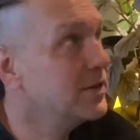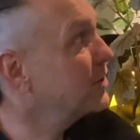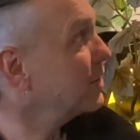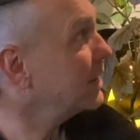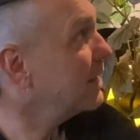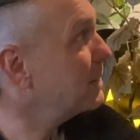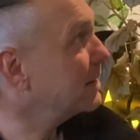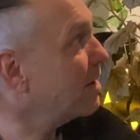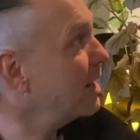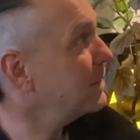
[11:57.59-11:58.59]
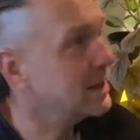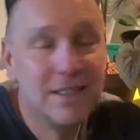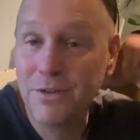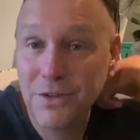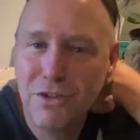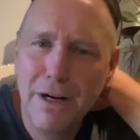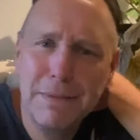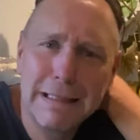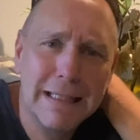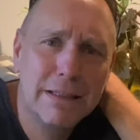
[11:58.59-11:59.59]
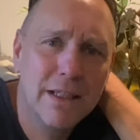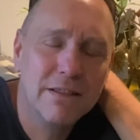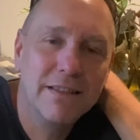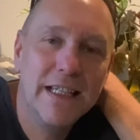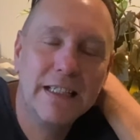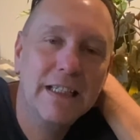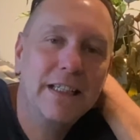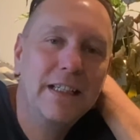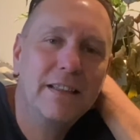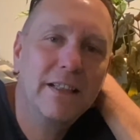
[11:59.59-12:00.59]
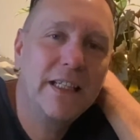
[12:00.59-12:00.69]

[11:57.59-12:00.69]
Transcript: are turning lemon lime and the silver stripe's kind of gone away. Lily,